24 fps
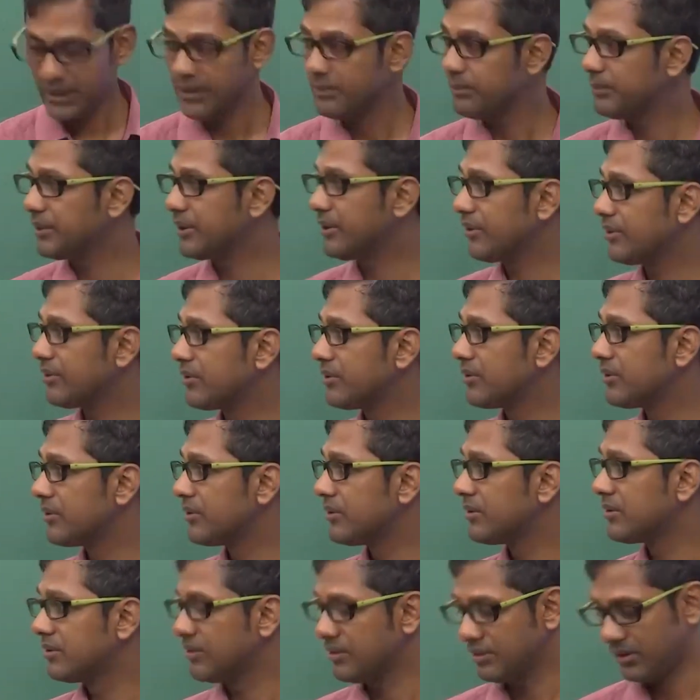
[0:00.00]

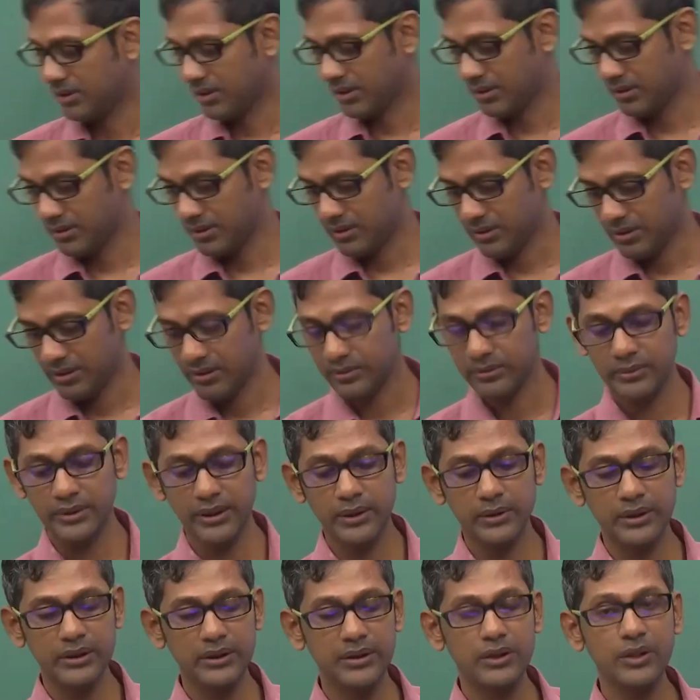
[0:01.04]
because
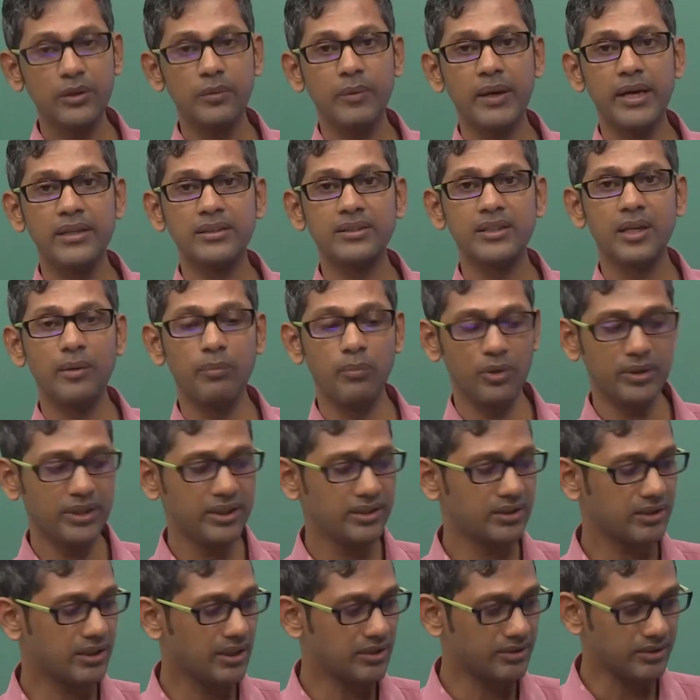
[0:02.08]
it requires some more
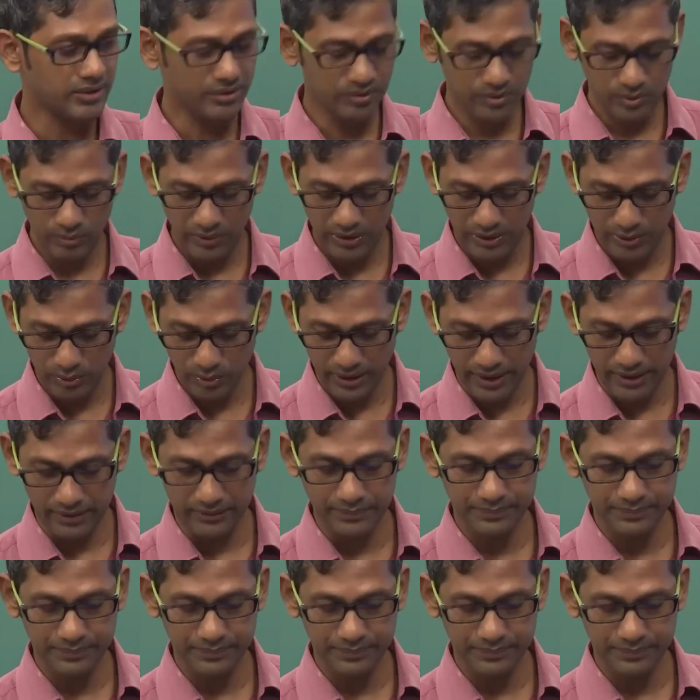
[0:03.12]
discussions, we will do that.